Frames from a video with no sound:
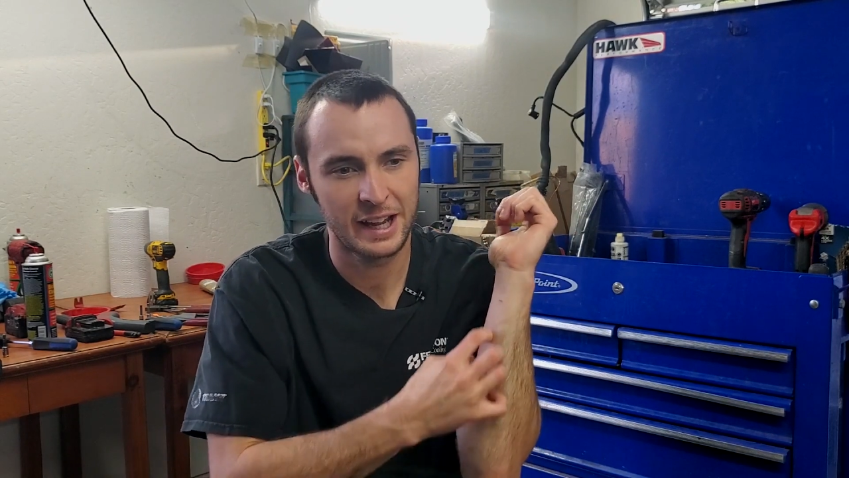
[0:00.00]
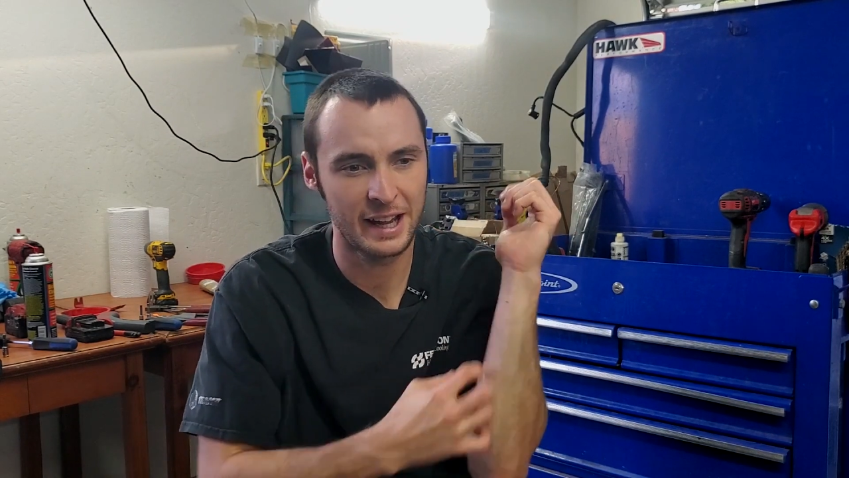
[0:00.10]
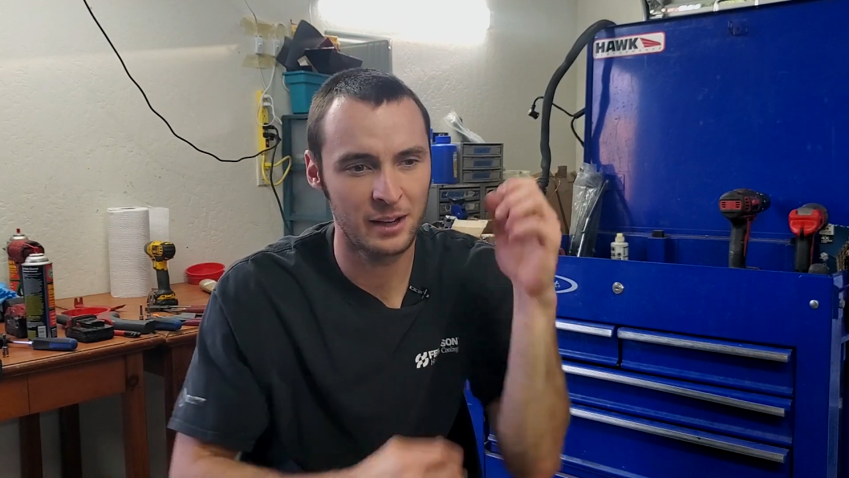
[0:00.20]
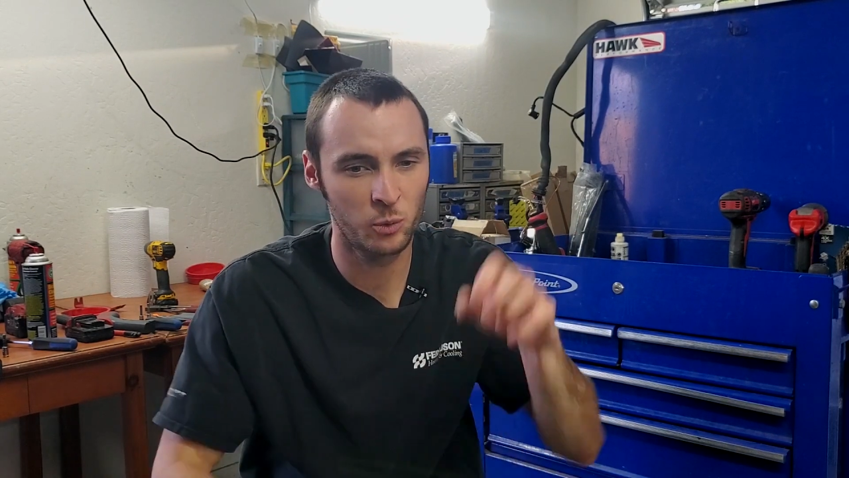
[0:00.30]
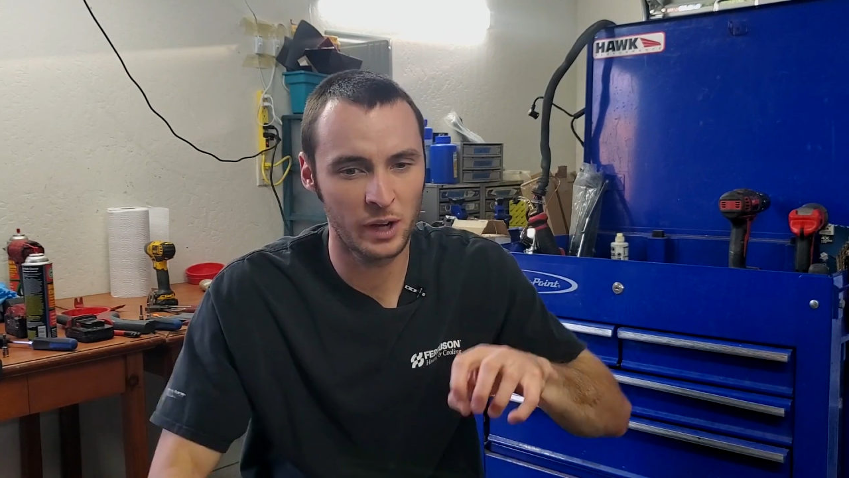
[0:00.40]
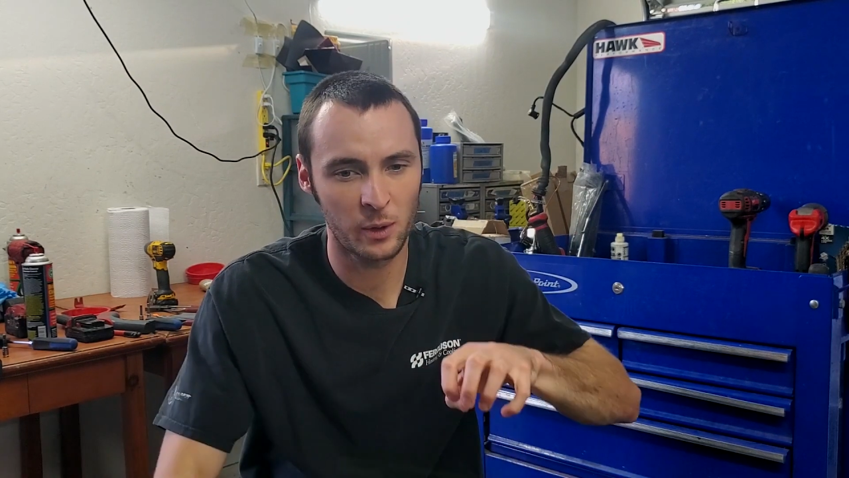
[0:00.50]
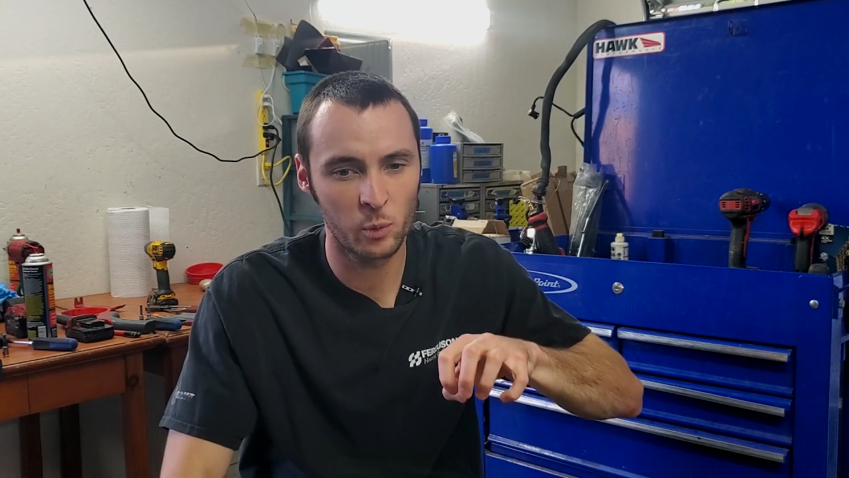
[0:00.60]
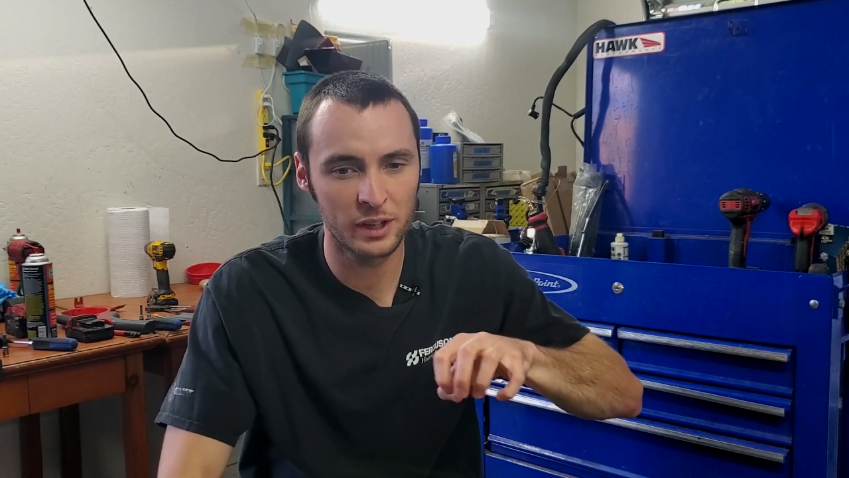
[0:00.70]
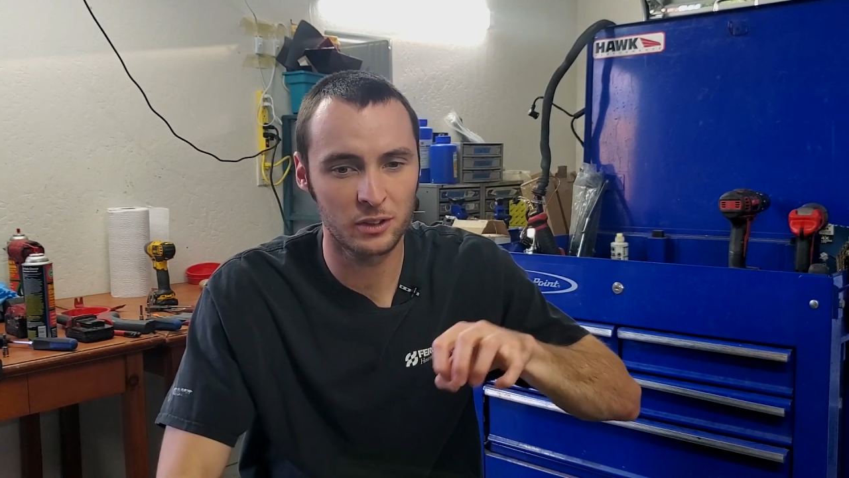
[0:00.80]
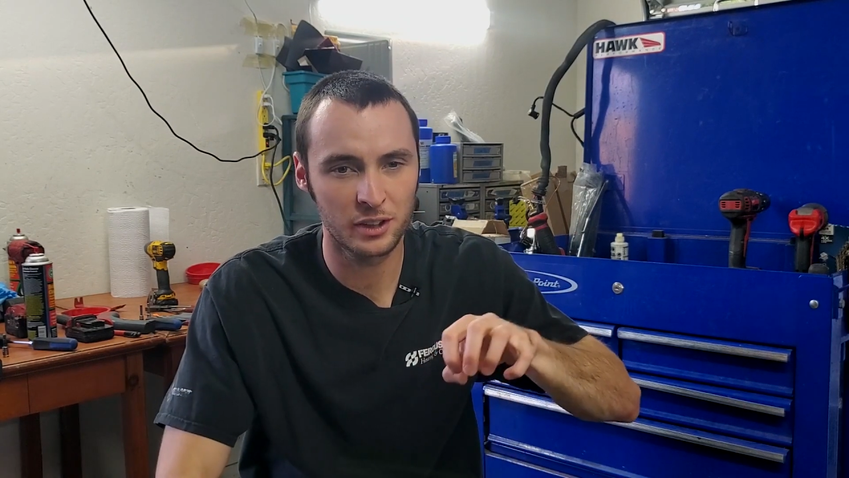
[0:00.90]
and when I
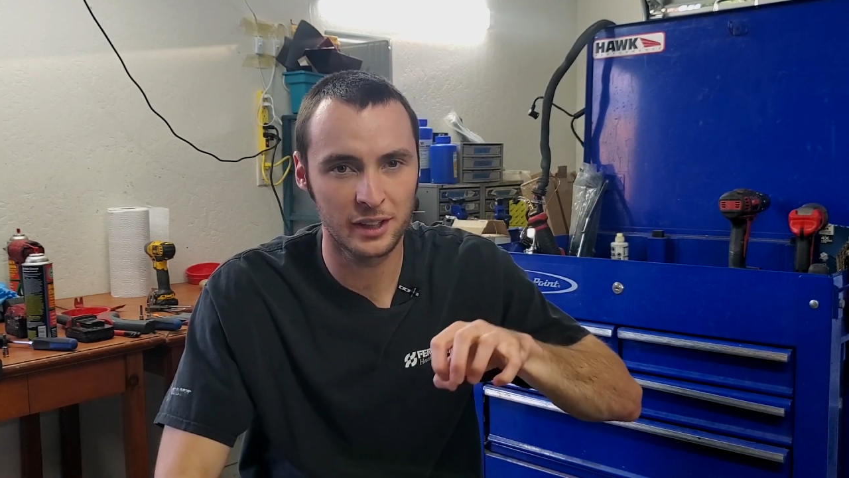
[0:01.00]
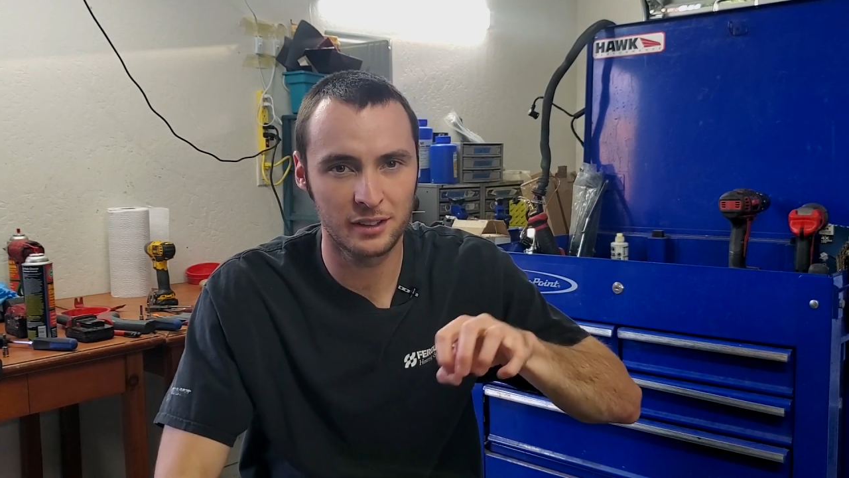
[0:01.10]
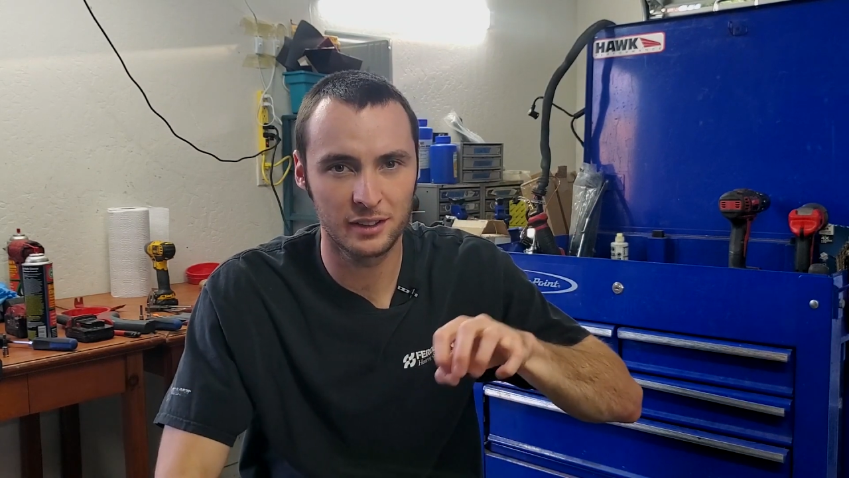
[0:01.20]
wiggled it,